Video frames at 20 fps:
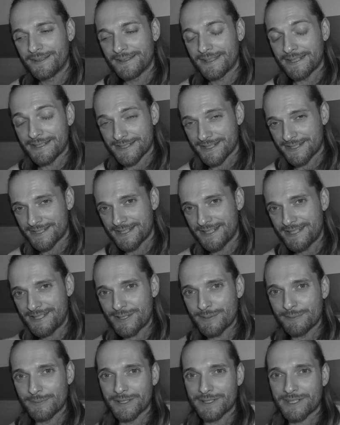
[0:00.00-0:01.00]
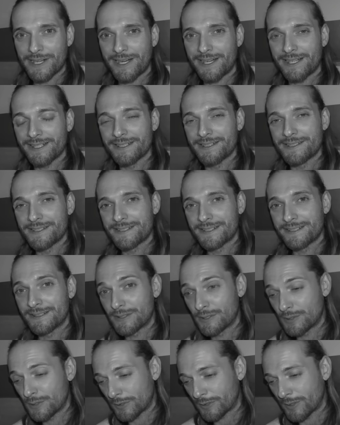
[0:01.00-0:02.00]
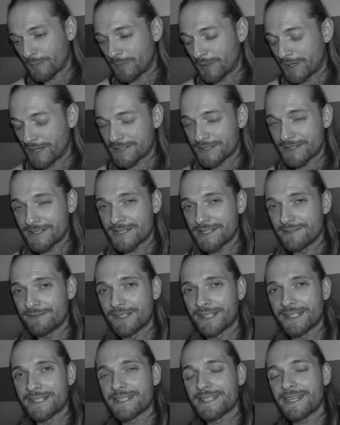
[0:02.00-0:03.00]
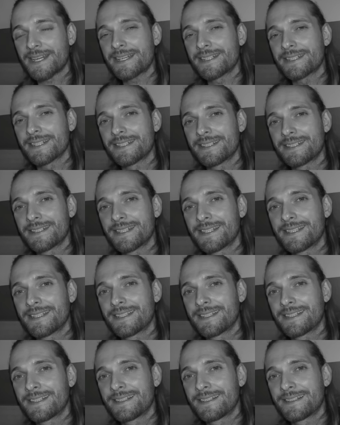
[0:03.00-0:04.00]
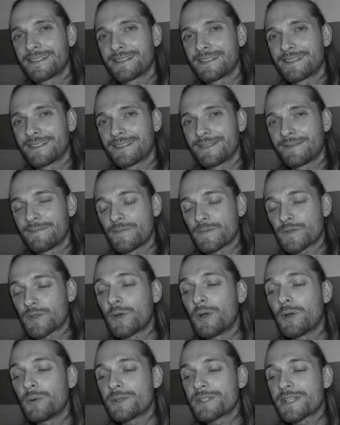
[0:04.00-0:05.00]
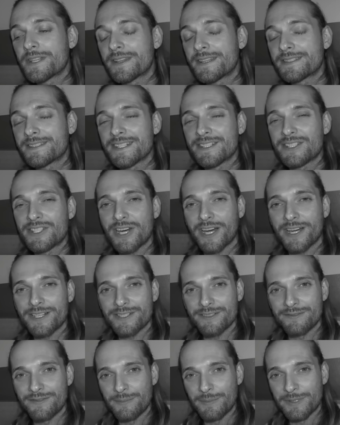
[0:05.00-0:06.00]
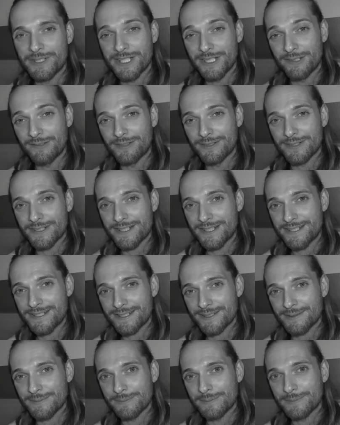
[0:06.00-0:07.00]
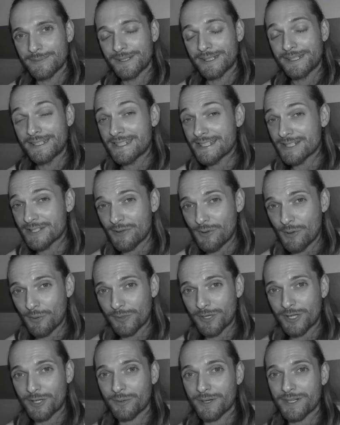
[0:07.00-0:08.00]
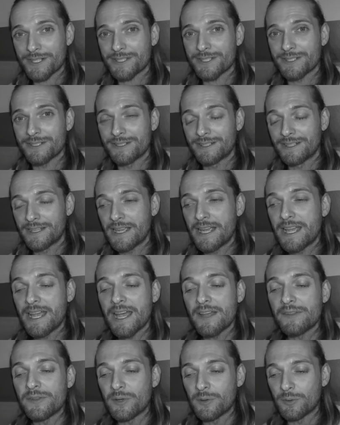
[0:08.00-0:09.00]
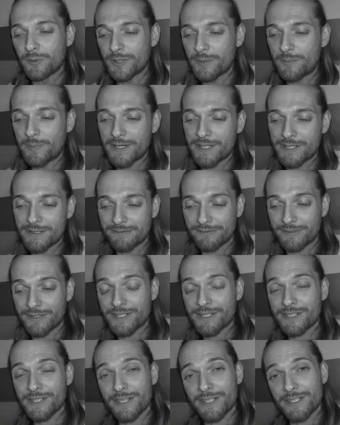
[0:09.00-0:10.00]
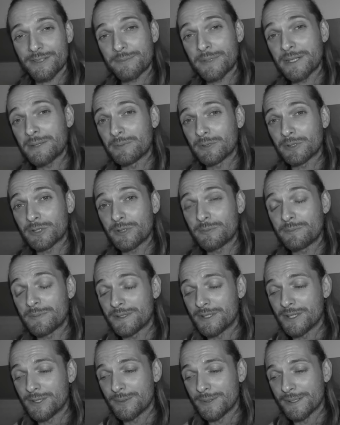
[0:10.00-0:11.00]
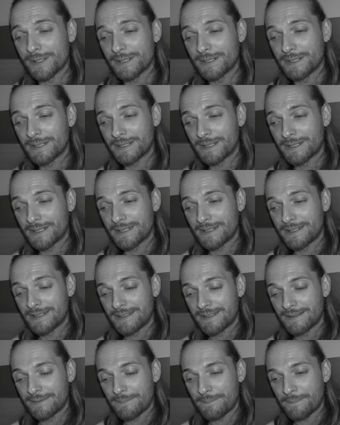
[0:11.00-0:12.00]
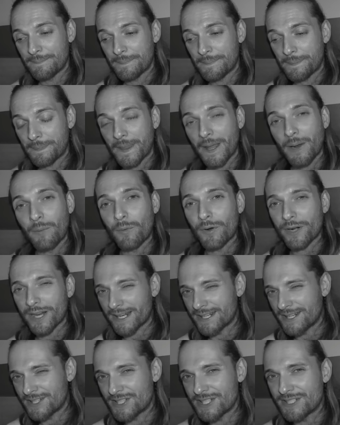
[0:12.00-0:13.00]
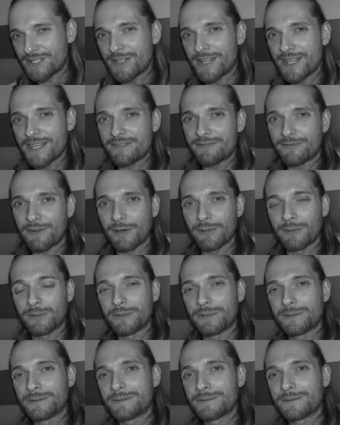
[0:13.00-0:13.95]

It's the system that's heartless, not the persons living inside it. So who is it that's in charge of the material system? Is the only question and the only piece of research people should be doing. And what energy do they follow?